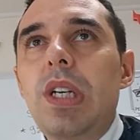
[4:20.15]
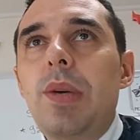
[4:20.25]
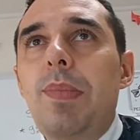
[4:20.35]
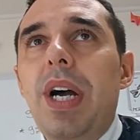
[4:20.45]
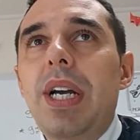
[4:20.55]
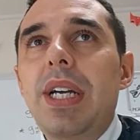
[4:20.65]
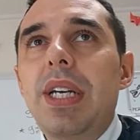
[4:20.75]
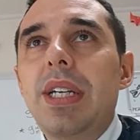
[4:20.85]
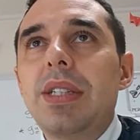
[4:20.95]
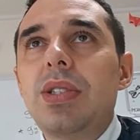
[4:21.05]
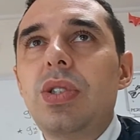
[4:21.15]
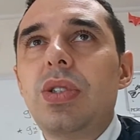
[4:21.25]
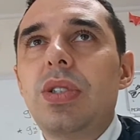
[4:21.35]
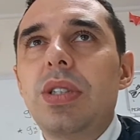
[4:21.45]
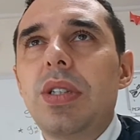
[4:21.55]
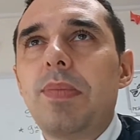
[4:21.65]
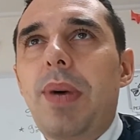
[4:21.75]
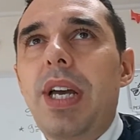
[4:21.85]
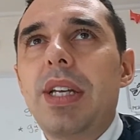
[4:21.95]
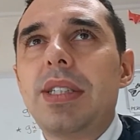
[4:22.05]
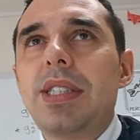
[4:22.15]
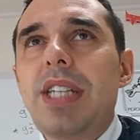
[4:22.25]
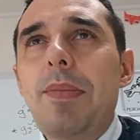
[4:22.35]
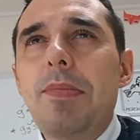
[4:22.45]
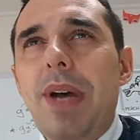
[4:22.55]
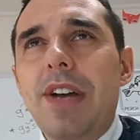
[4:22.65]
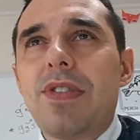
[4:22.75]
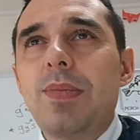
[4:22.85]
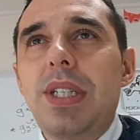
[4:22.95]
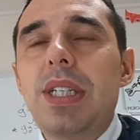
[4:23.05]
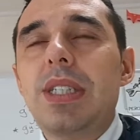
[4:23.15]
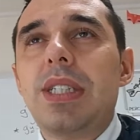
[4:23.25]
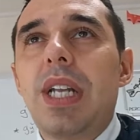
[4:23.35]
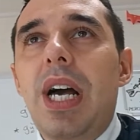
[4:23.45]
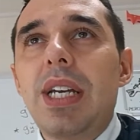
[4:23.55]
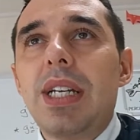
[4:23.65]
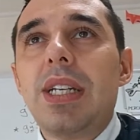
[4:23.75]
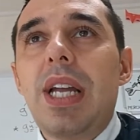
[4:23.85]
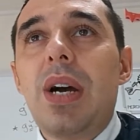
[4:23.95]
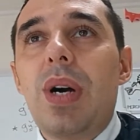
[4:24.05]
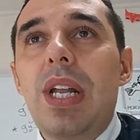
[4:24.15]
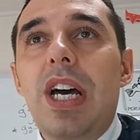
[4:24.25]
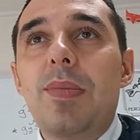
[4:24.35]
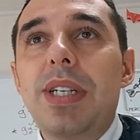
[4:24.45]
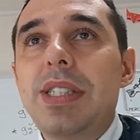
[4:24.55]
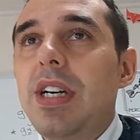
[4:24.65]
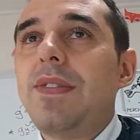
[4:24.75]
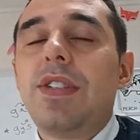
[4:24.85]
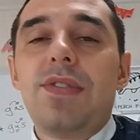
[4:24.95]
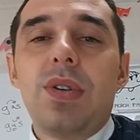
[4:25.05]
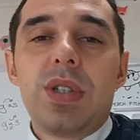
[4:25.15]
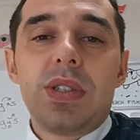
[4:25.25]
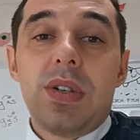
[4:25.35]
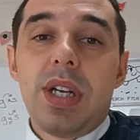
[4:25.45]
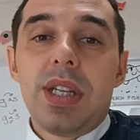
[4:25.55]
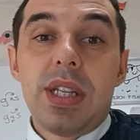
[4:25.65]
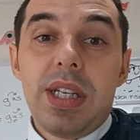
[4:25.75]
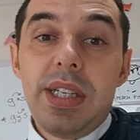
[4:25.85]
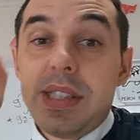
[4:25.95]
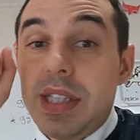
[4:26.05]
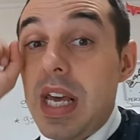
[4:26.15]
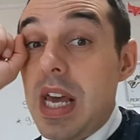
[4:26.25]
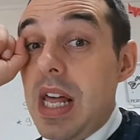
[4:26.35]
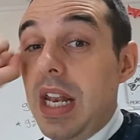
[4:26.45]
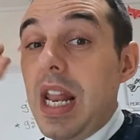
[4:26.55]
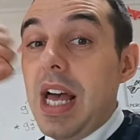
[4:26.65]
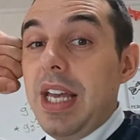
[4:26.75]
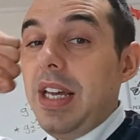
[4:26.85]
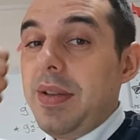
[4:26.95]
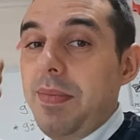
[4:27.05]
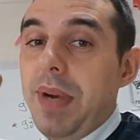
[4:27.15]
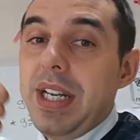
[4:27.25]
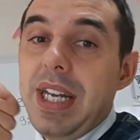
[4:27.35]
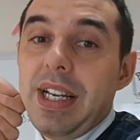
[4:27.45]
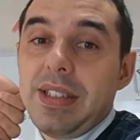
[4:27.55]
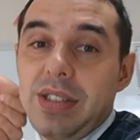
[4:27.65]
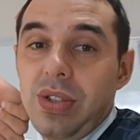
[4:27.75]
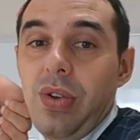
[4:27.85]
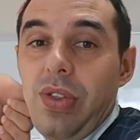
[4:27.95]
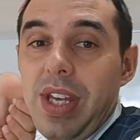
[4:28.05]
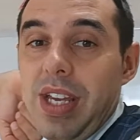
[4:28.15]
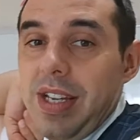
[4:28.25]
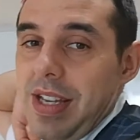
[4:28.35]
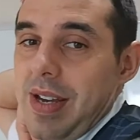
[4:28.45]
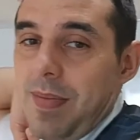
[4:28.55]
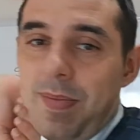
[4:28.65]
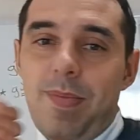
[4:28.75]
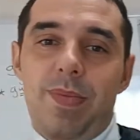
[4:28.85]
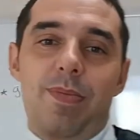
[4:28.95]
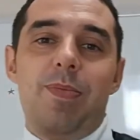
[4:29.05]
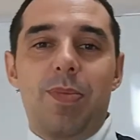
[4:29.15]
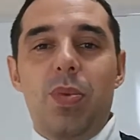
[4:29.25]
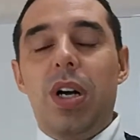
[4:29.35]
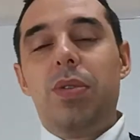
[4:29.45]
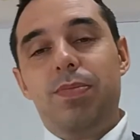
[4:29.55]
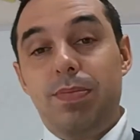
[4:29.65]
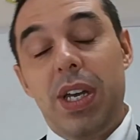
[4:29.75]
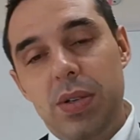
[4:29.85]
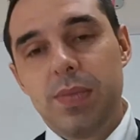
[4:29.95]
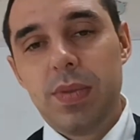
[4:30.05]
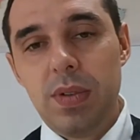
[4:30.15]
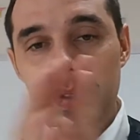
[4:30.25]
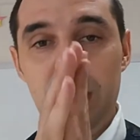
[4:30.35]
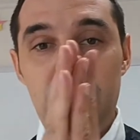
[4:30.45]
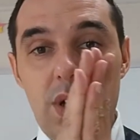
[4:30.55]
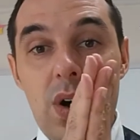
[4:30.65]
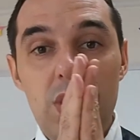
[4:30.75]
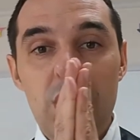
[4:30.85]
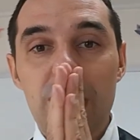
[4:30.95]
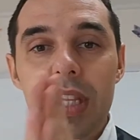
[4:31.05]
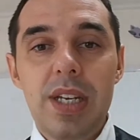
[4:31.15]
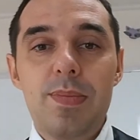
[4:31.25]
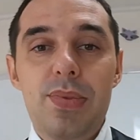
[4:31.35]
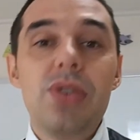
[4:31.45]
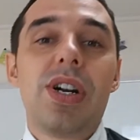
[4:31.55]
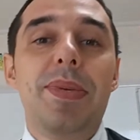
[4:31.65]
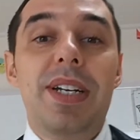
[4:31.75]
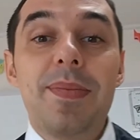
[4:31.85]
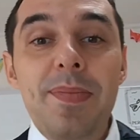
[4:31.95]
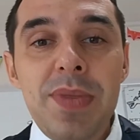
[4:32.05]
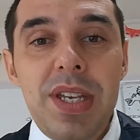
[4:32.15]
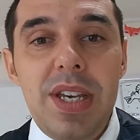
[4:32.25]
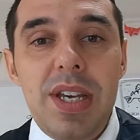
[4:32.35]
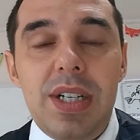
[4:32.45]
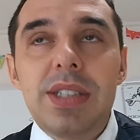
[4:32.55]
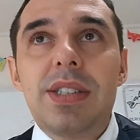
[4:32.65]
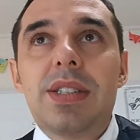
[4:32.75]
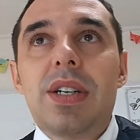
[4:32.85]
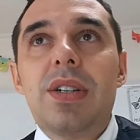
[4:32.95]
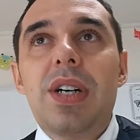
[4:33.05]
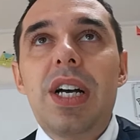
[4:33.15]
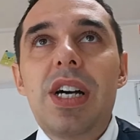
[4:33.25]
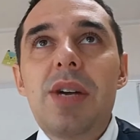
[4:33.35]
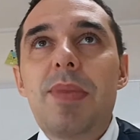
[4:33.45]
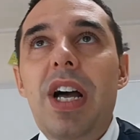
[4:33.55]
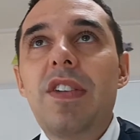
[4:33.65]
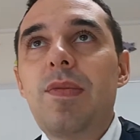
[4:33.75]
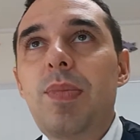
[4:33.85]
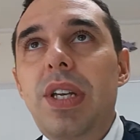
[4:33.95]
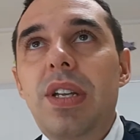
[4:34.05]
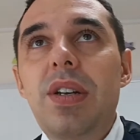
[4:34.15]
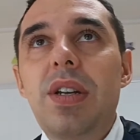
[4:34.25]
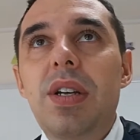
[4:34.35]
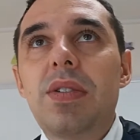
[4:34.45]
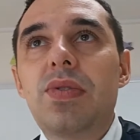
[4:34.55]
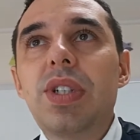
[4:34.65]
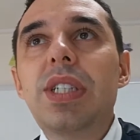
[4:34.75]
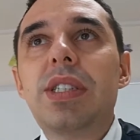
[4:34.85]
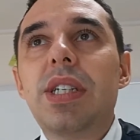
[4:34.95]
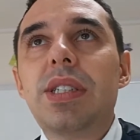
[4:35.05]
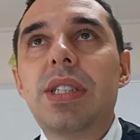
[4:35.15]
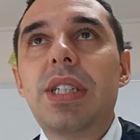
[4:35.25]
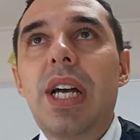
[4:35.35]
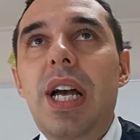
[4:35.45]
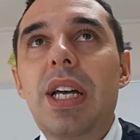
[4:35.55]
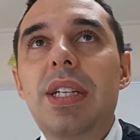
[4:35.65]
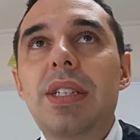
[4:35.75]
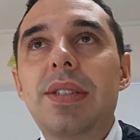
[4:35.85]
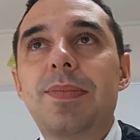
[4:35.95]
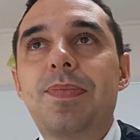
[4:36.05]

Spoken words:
by stepping back from teaching, I can now allow myself to focus on other things, like my next new thing, like ongoing thing, programming. So I've been researching and